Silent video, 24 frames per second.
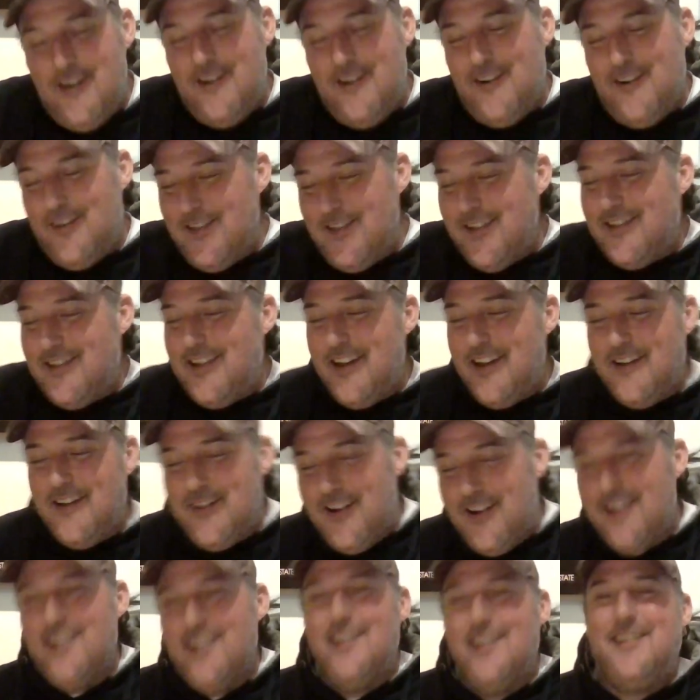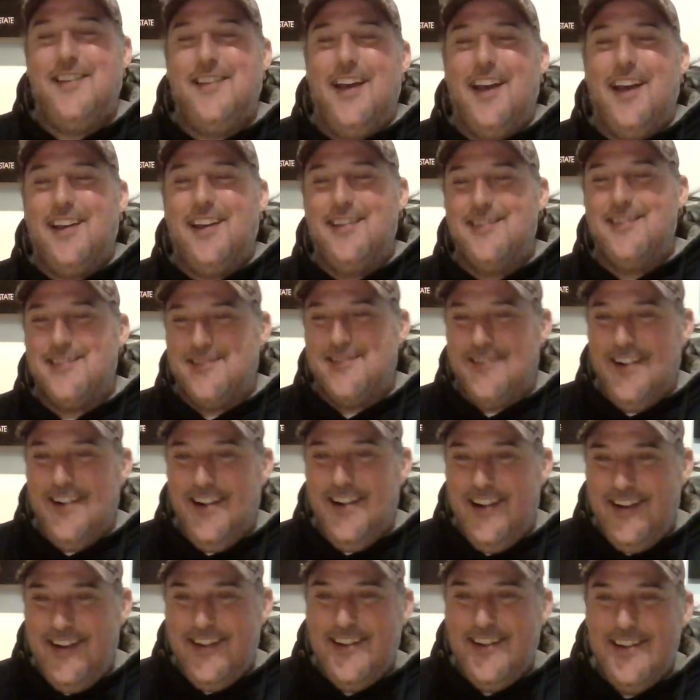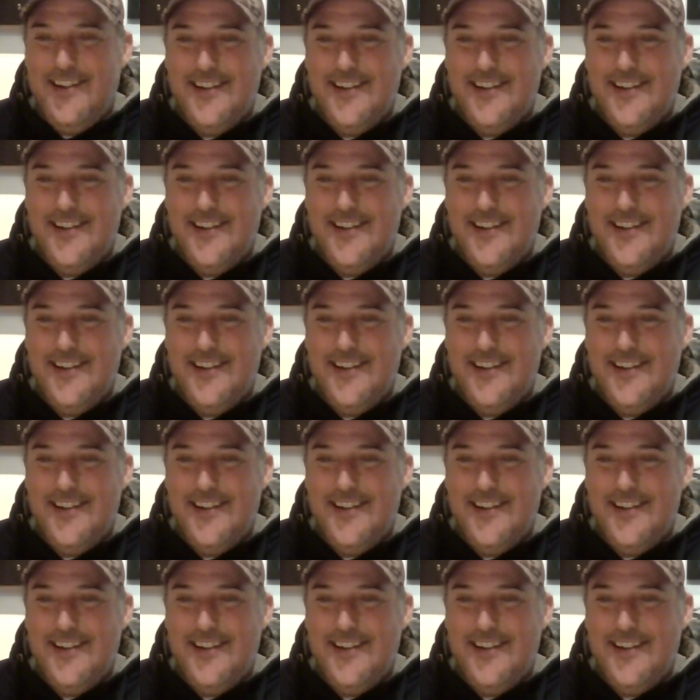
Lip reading: on the tail end of the second string,